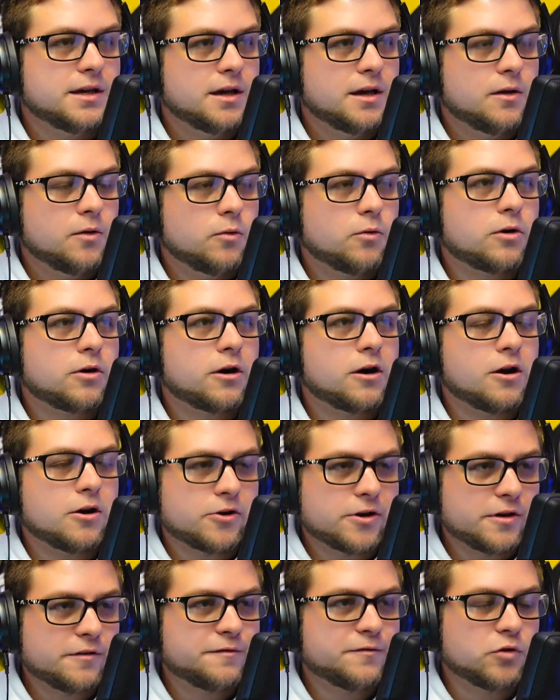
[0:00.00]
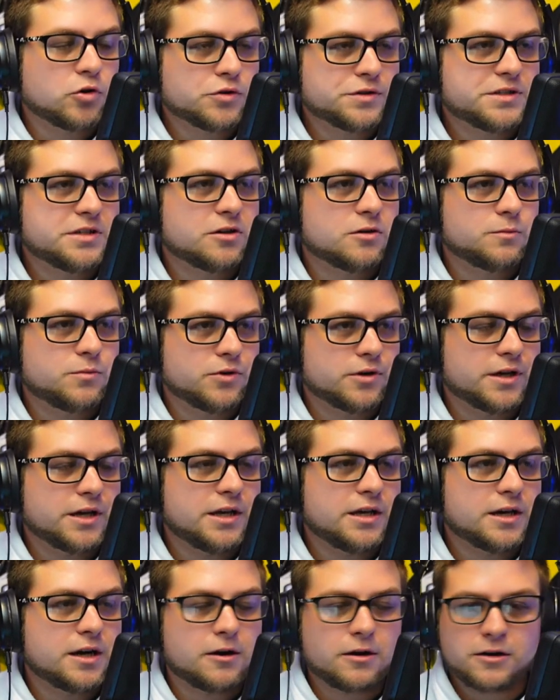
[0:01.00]
we're already full tilt
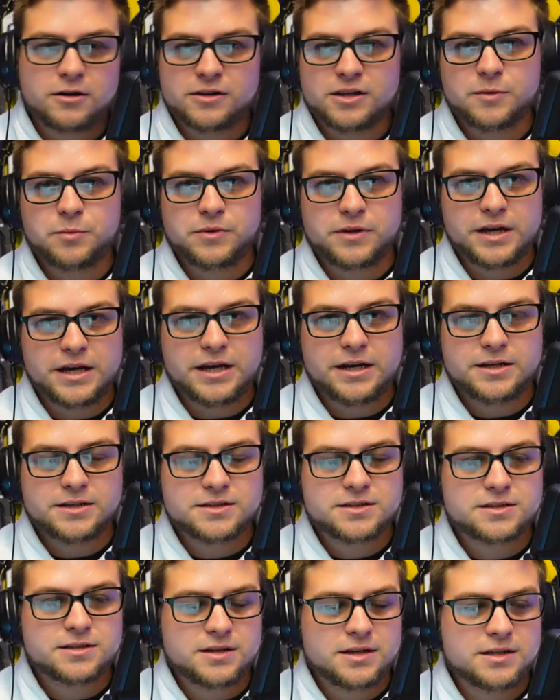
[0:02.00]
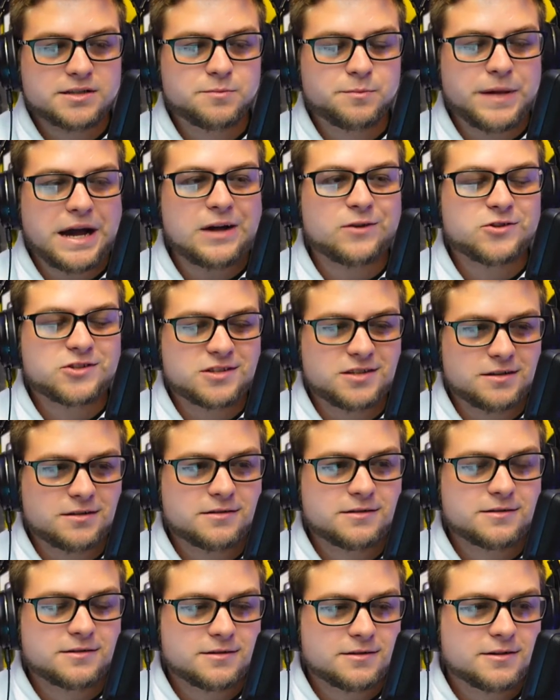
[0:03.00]
boogie. Our clip light is is bouncing,